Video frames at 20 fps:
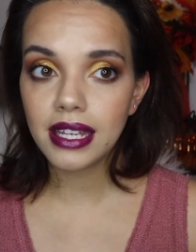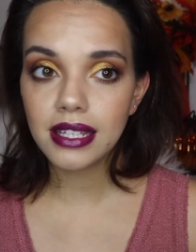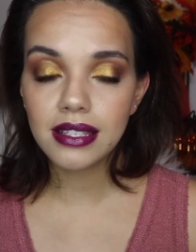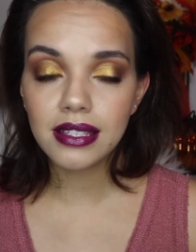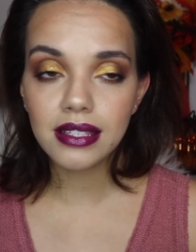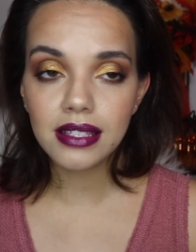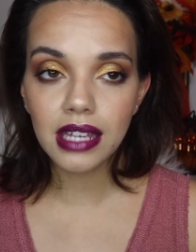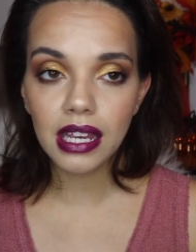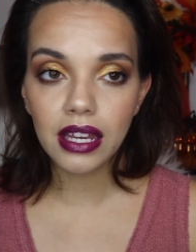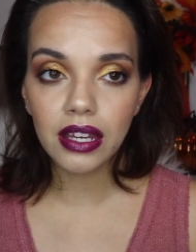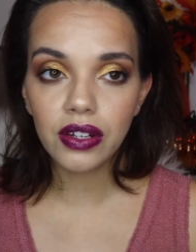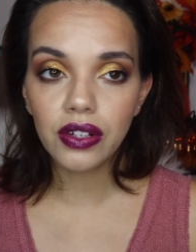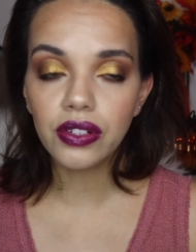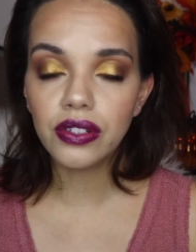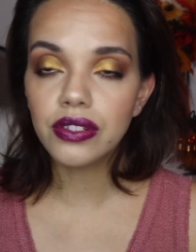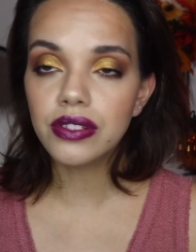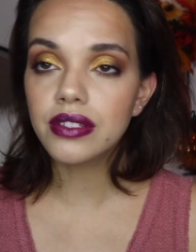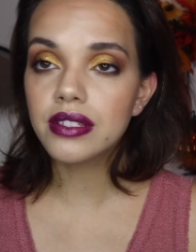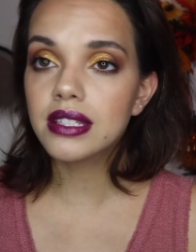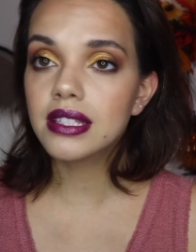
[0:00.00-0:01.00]

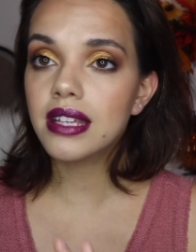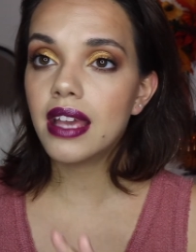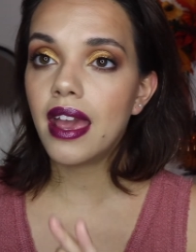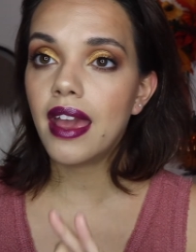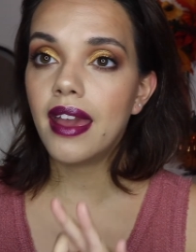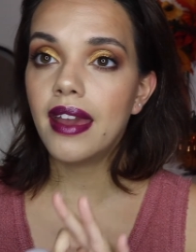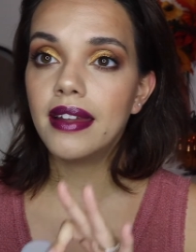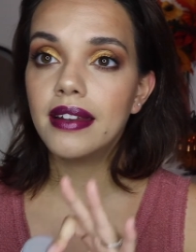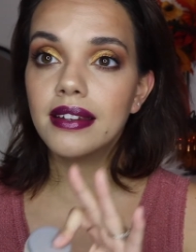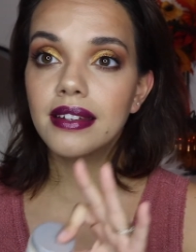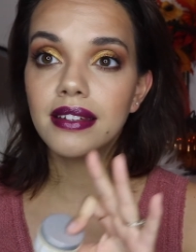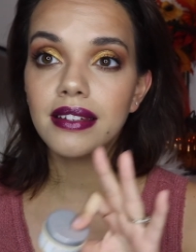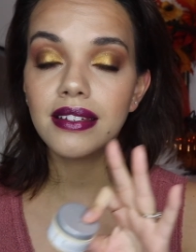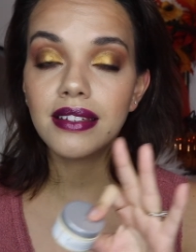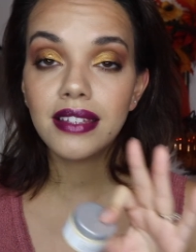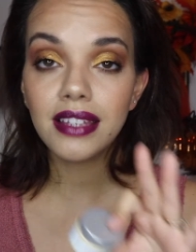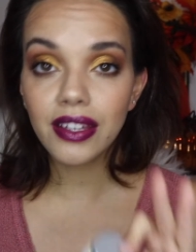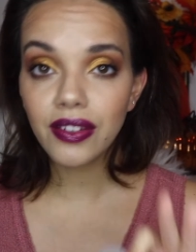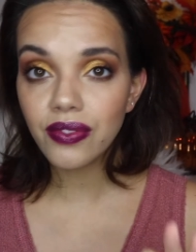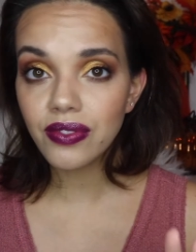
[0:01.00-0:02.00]
sales
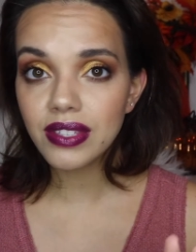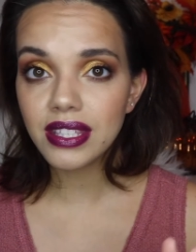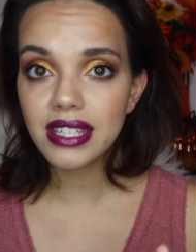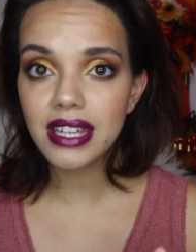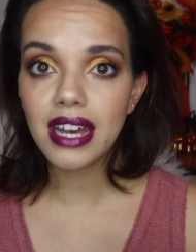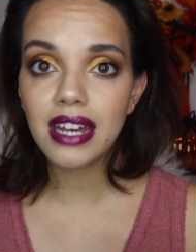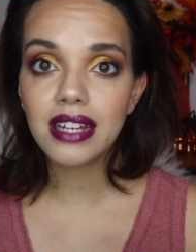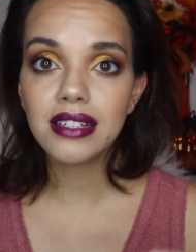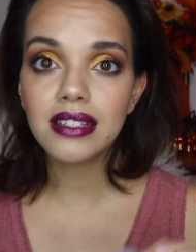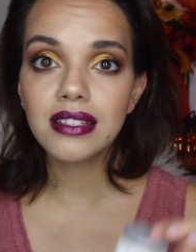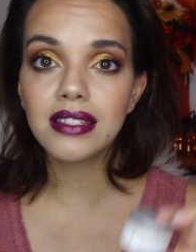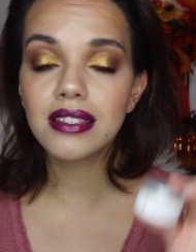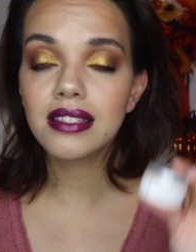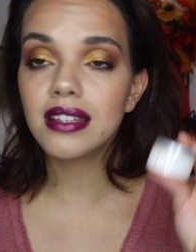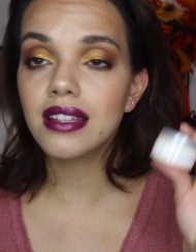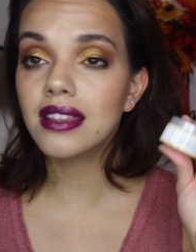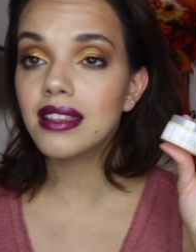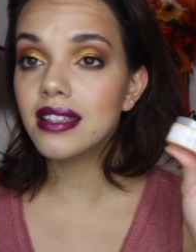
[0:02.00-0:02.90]
and gift sets,